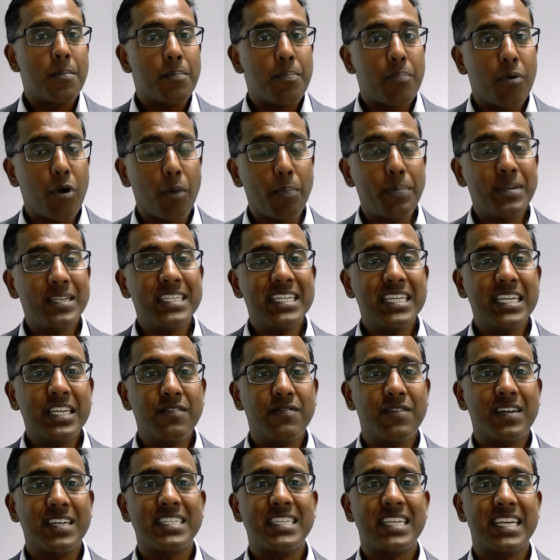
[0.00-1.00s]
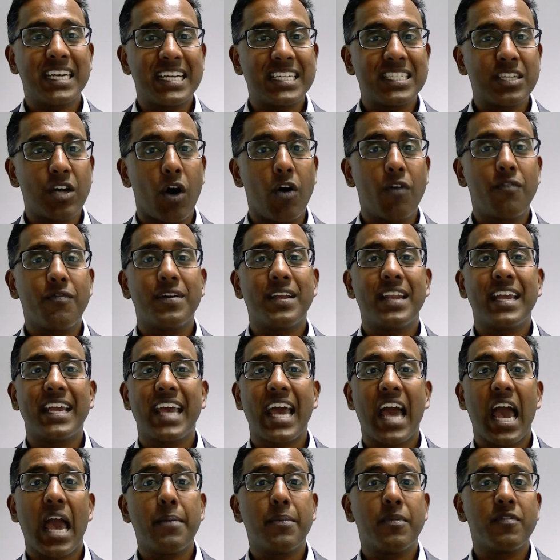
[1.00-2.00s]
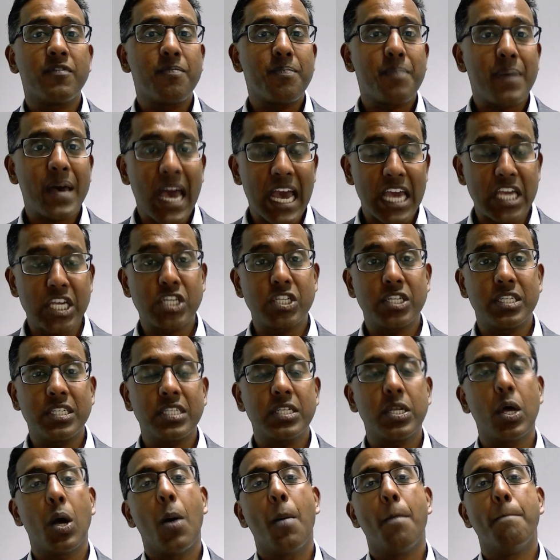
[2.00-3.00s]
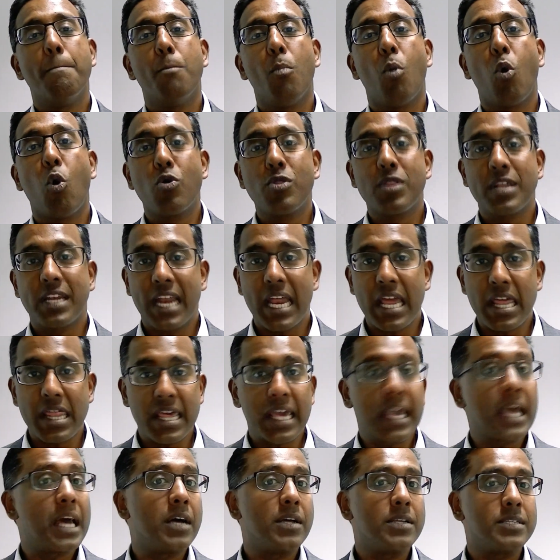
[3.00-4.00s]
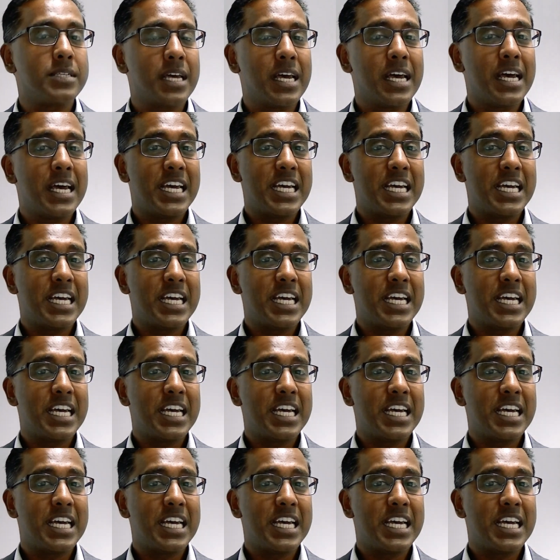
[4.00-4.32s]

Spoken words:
Property investing is often a game of patience more than anything else.